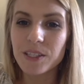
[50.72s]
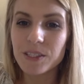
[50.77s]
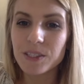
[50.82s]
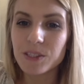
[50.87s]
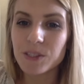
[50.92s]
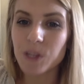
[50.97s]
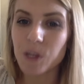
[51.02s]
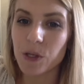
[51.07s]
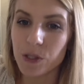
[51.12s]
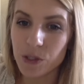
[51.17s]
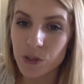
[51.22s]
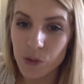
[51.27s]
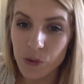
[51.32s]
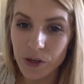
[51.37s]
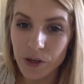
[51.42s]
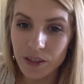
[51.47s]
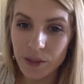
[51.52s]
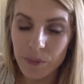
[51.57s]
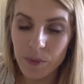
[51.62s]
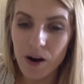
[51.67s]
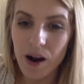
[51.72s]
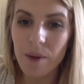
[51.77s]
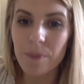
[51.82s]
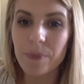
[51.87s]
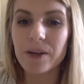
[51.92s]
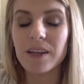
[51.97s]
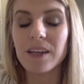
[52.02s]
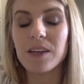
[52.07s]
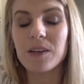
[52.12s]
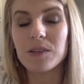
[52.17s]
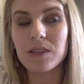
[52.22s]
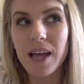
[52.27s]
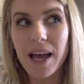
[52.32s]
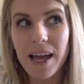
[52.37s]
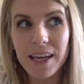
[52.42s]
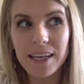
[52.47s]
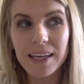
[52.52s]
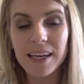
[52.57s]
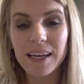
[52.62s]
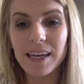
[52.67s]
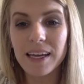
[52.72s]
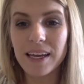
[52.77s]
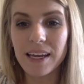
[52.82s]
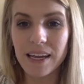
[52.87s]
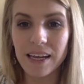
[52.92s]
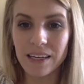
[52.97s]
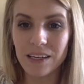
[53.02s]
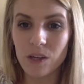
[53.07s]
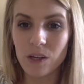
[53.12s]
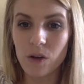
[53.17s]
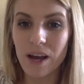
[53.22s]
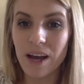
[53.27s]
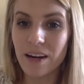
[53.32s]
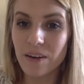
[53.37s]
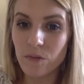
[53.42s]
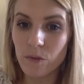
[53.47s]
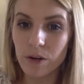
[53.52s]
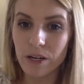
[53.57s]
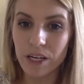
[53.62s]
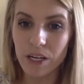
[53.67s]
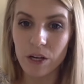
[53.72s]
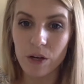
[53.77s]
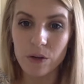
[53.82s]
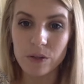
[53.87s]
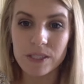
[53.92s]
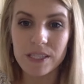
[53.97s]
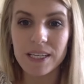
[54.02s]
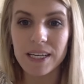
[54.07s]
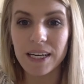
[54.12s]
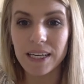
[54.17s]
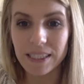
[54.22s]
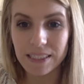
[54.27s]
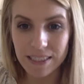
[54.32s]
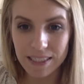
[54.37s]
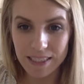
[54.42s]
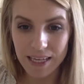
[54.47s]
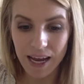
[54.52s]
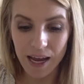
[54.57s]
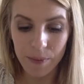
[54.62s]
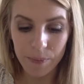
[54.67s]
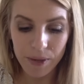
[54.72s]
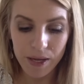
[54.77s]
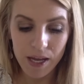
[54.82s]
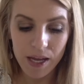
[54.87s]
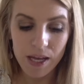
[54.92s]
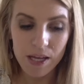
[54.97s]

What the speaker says: So you're touring the property, you like it, and you kind of want to go to the next step.